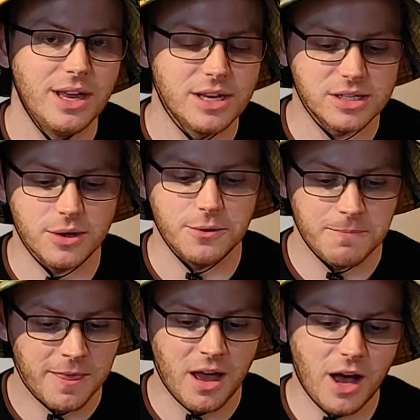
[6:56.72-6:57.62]
So
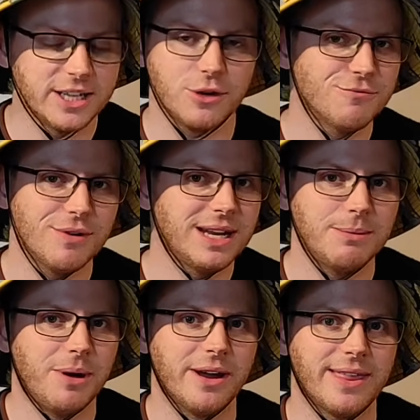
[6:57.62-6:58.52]
I don't really
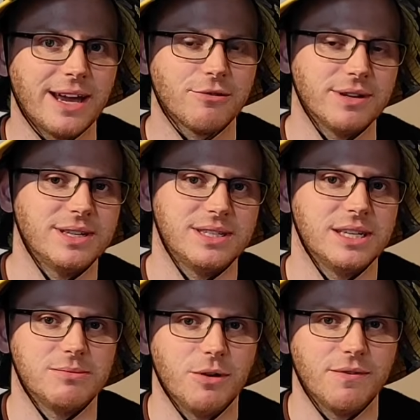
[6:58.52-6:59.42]
buy that
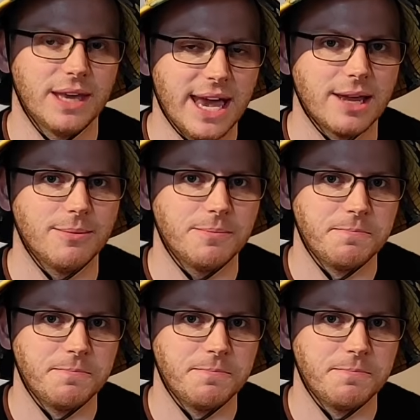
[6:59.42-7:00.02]
criticism of the game.